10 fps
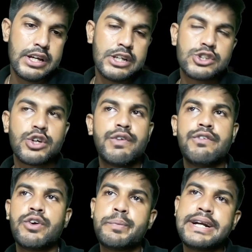So we
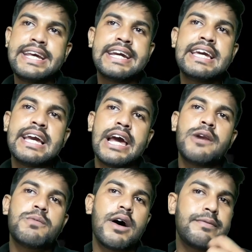would be taking
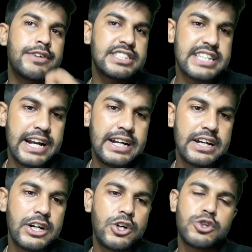help of a set
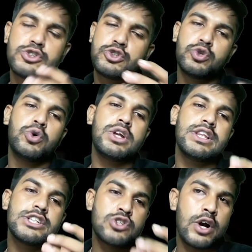to store
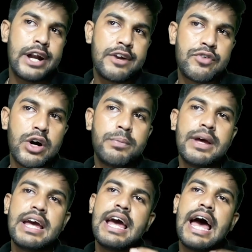the sorted form
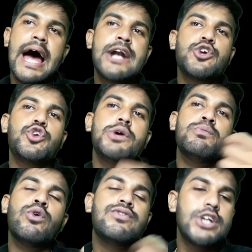and to
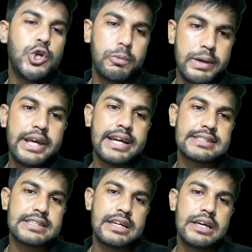remove the
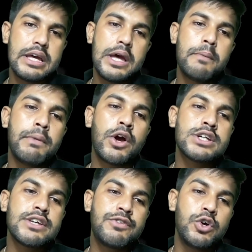duplicacy.
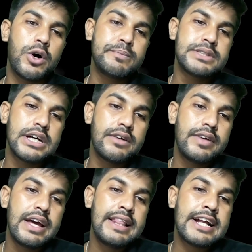Because if you observe
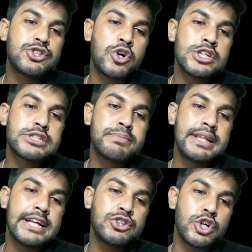that John
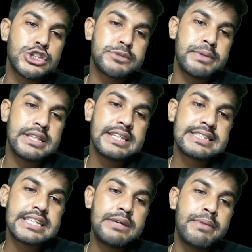Smith and John Smith,
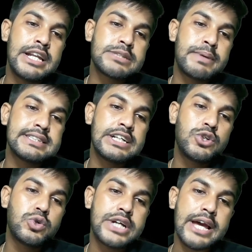this email is present
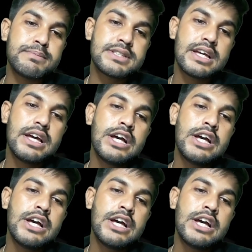two times.